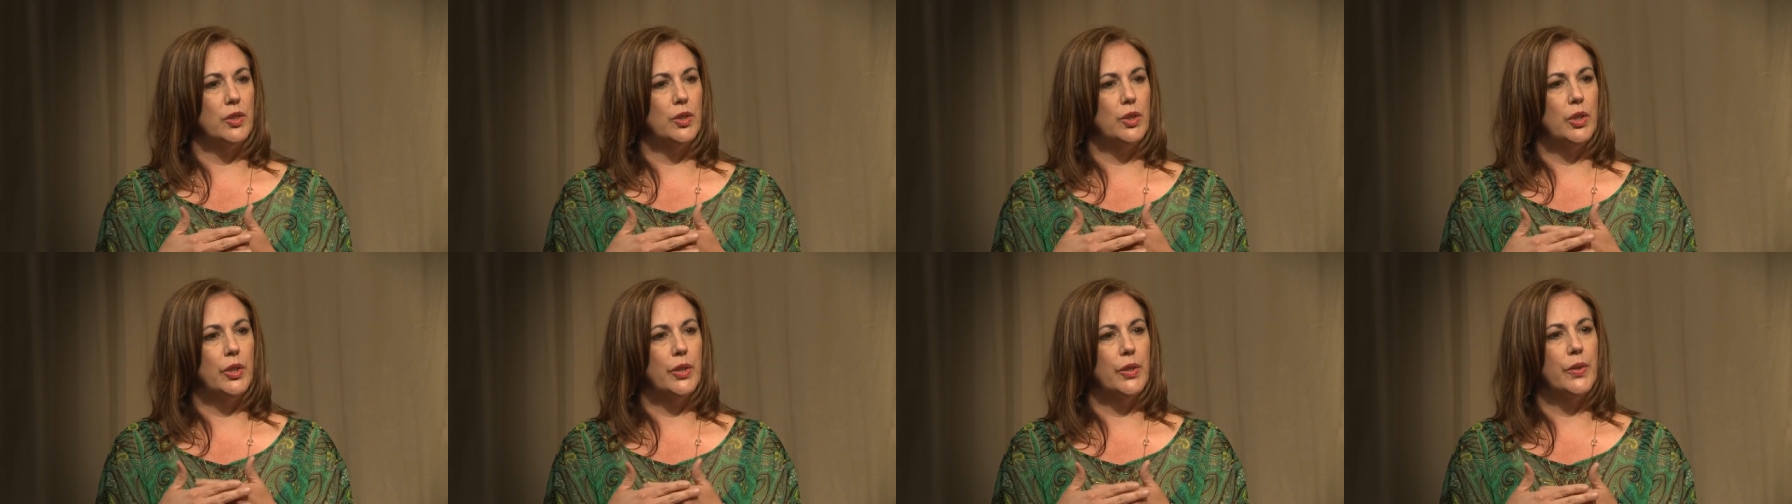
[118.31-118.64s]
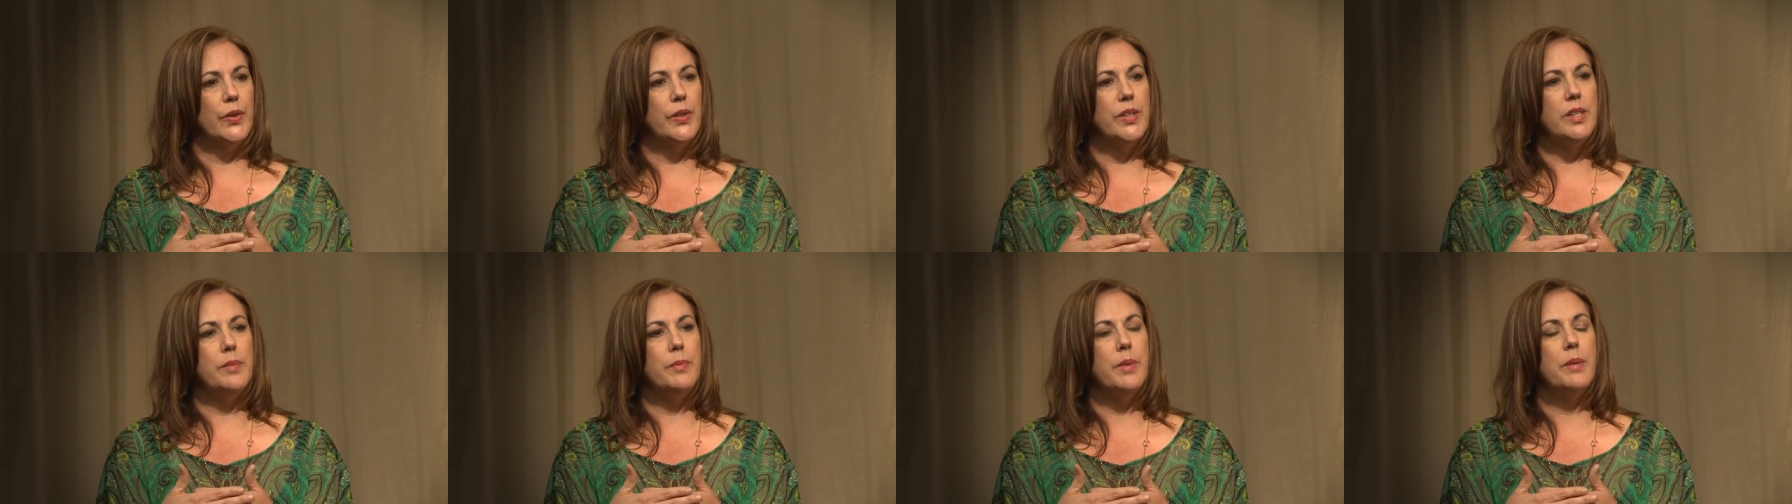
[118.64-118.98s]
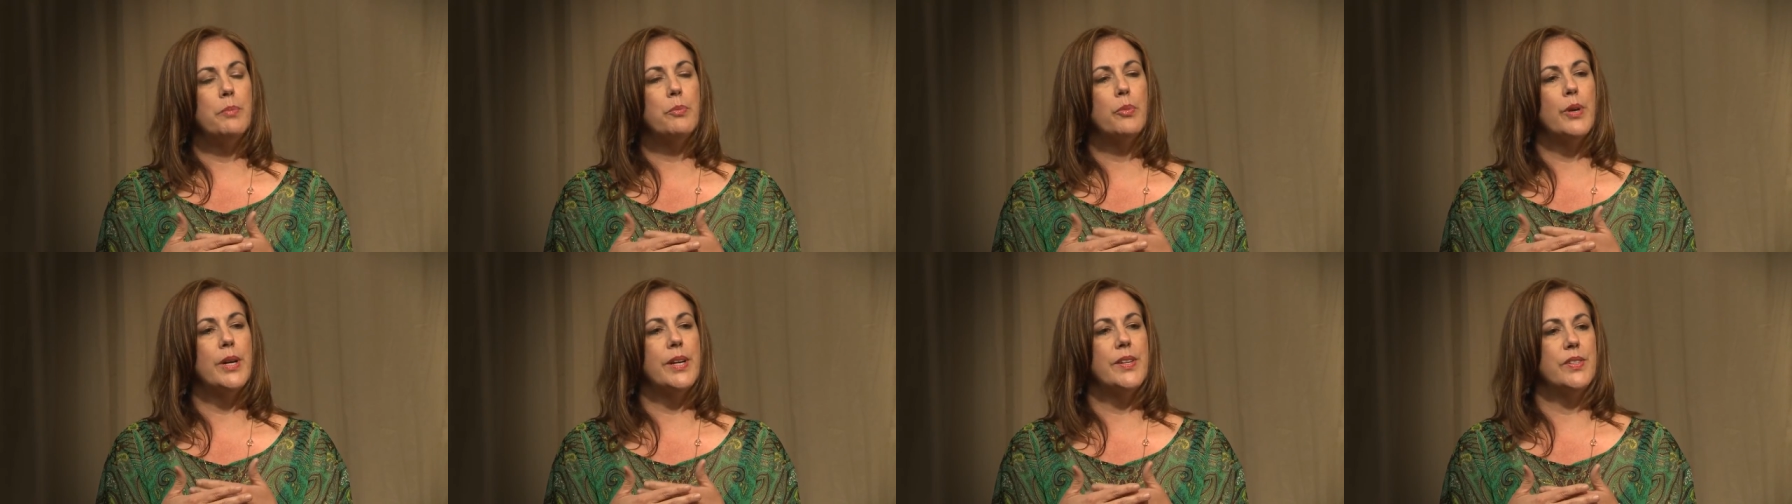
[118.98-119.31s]
learn to be
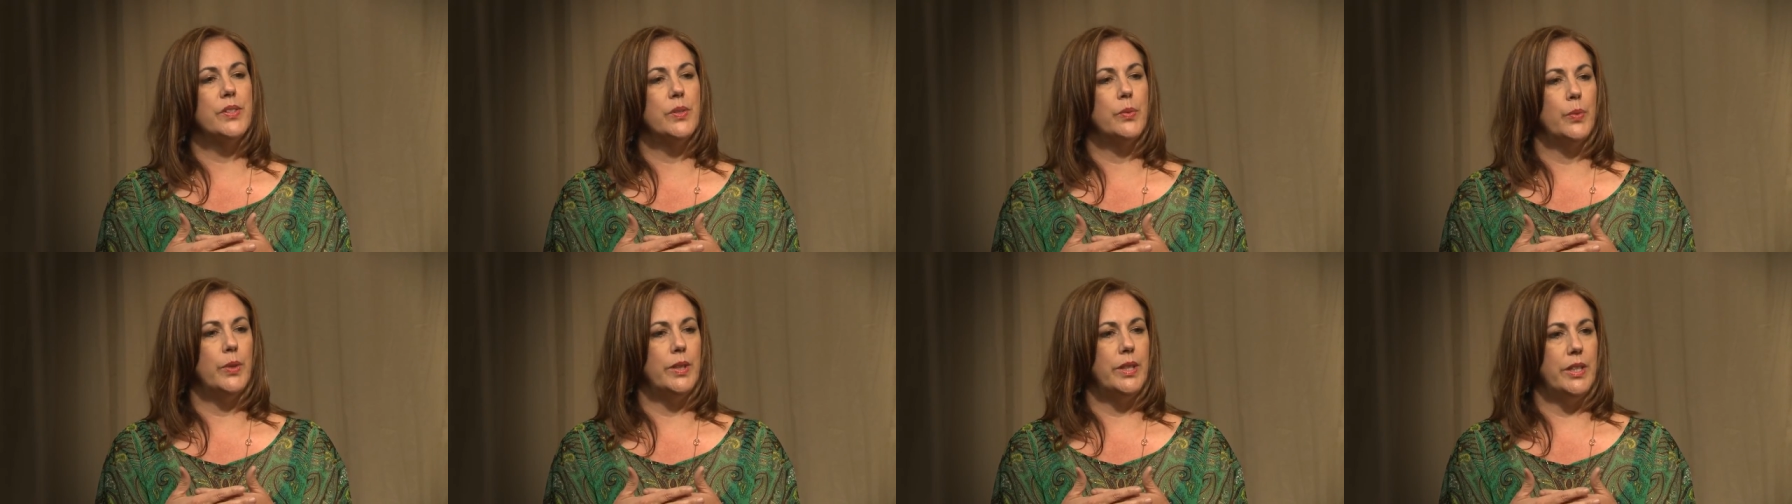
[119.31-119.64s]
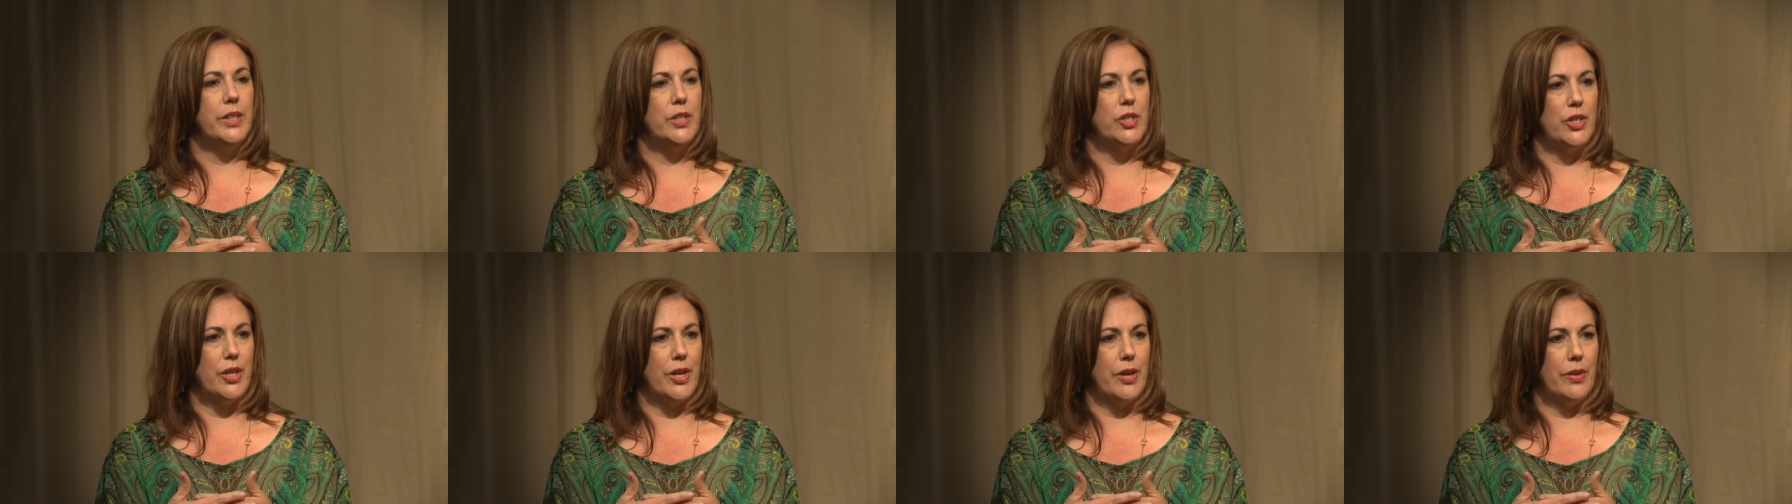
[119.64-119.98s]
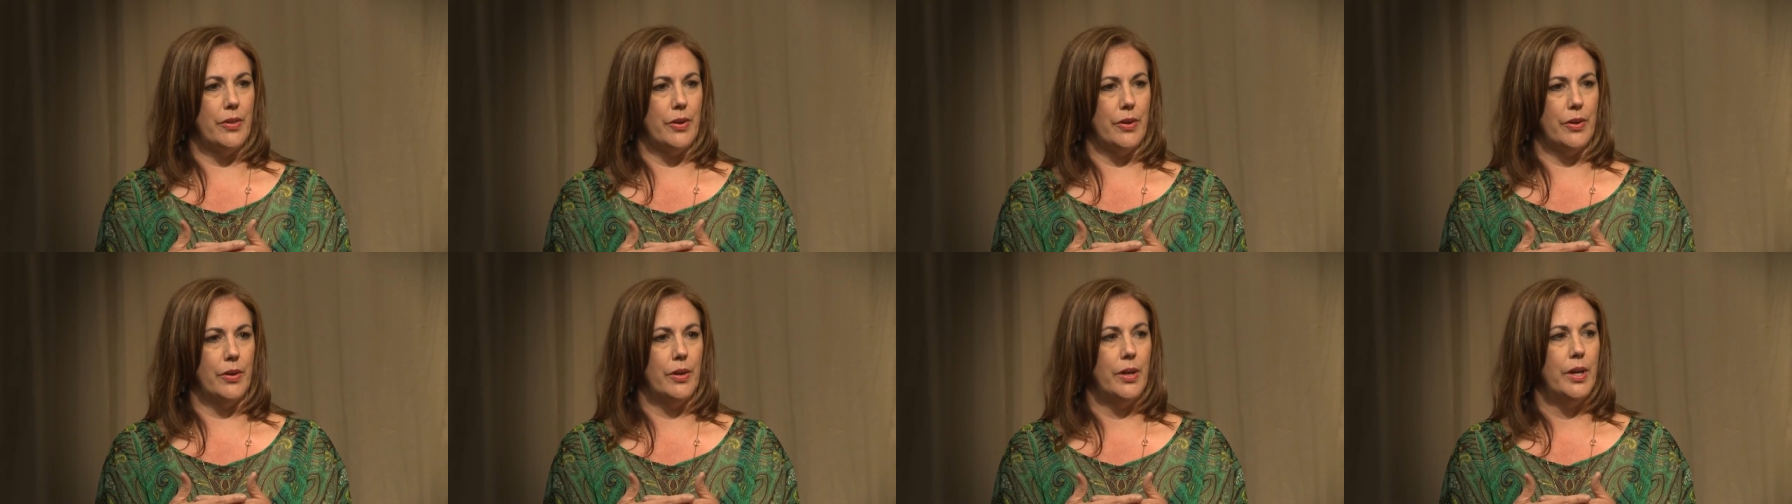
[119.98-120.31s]
present with each
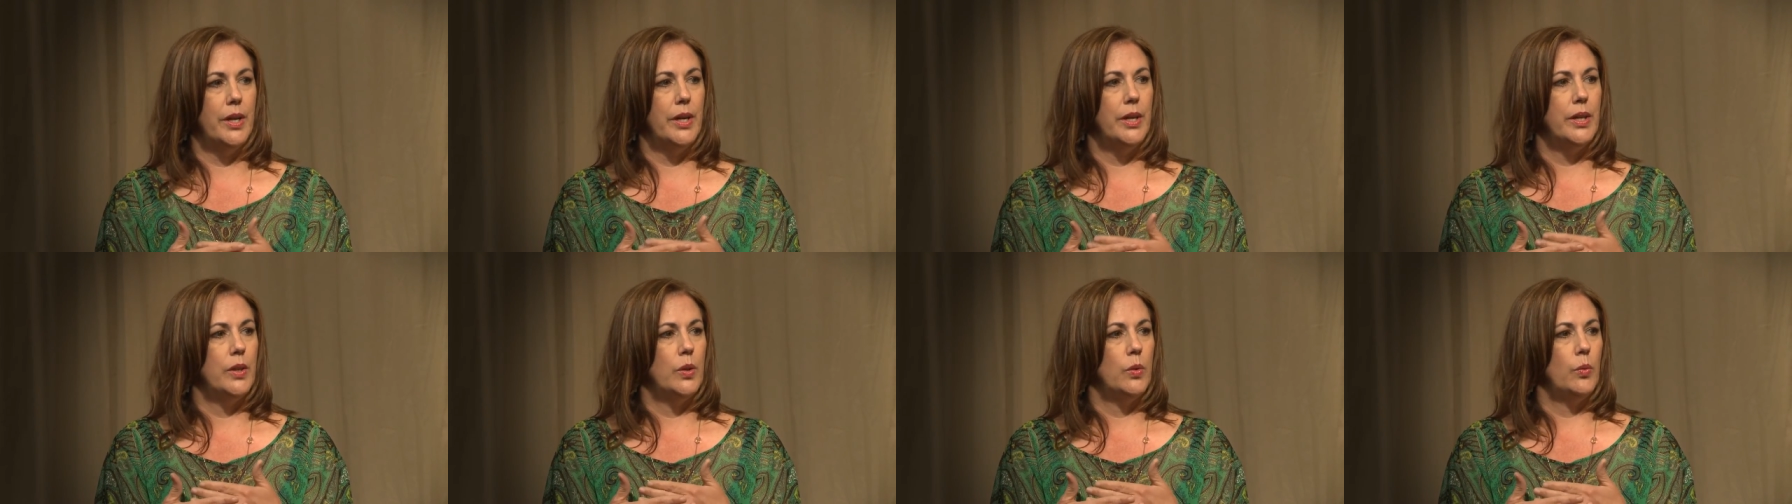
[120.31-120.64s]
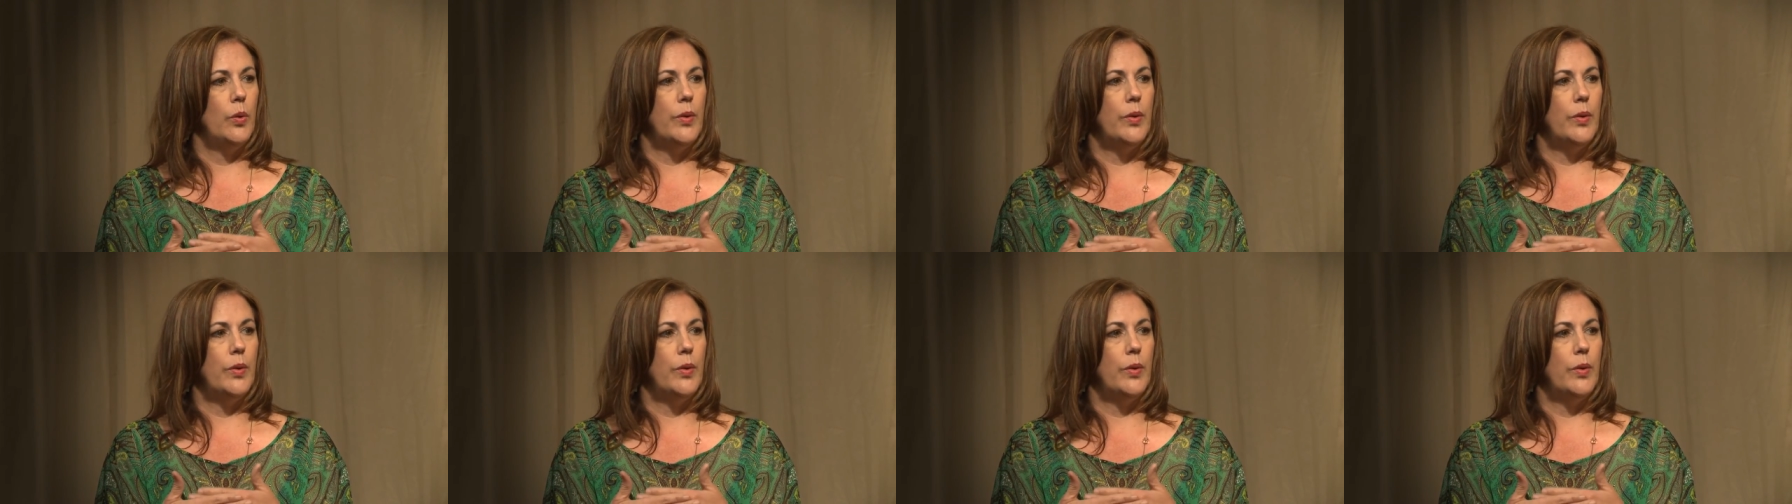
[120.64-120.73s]
other mm.